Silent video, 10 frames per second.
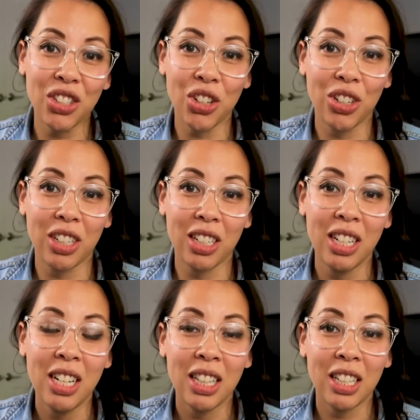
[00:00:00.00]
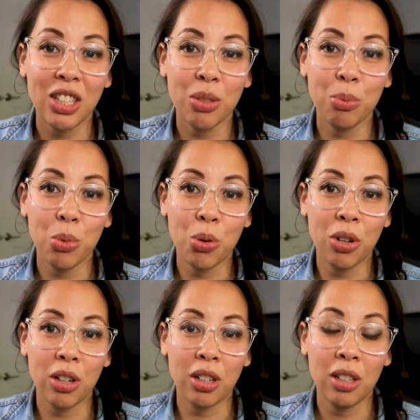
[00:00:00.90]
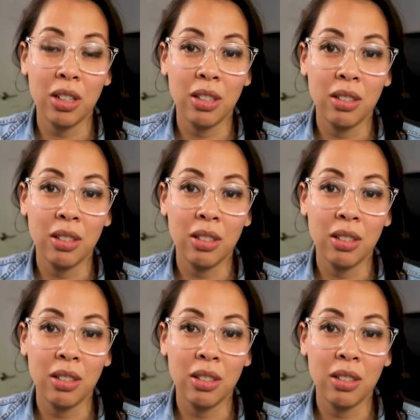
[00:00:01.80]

started that's more